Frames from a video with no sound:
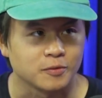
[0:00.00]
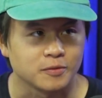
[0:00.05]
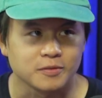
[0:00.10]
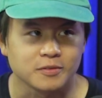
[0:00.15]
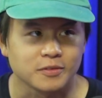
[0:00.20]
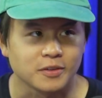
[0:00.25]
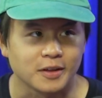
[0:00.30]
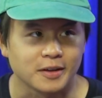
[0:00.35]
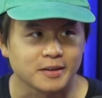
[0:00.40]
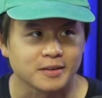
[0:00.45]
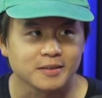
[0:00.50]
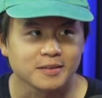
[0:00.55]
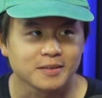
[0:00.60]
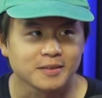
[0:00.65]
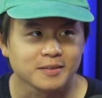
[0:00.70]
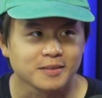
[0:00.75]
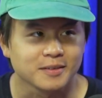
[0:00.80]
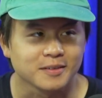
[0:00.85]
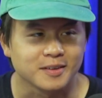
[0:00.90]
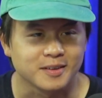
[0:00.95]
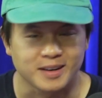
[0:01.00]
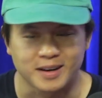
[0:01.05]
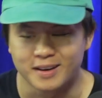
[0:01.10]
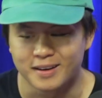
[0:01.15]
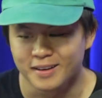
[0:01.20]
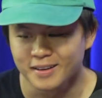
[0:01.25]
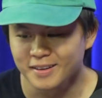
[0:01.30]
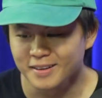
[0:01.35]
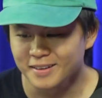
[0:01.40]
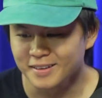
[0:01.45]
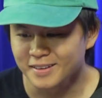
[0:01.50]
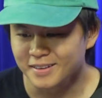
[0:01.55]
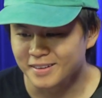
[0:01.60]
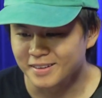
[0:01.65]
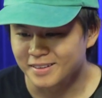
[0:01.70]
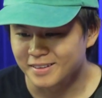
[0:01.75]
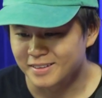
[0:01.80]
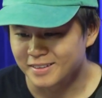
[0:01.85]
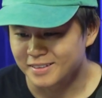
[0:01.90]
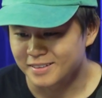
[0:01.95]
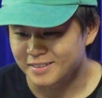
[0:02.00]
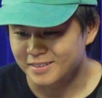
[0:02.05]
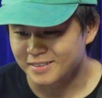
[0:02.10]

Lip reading: I know, and it goes counter to